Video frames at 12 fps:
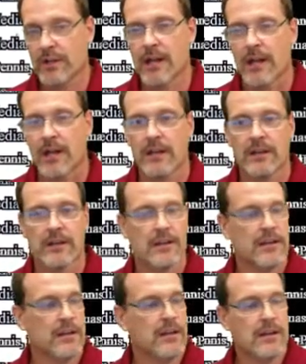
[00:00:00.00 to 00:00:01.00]
Okay,
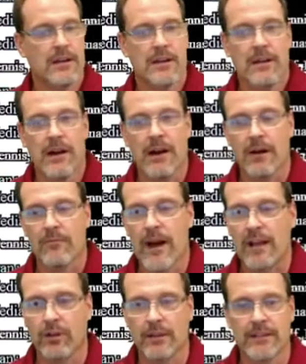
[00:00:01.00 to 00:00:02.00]
um,
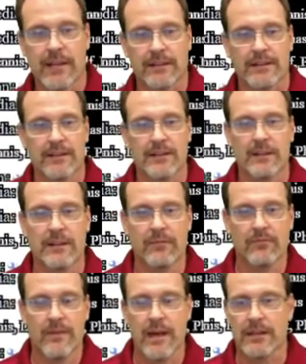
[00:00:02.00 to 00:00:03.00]
I looked at
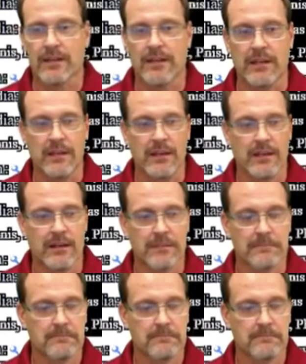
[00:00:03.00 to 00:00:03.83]
the at the uh,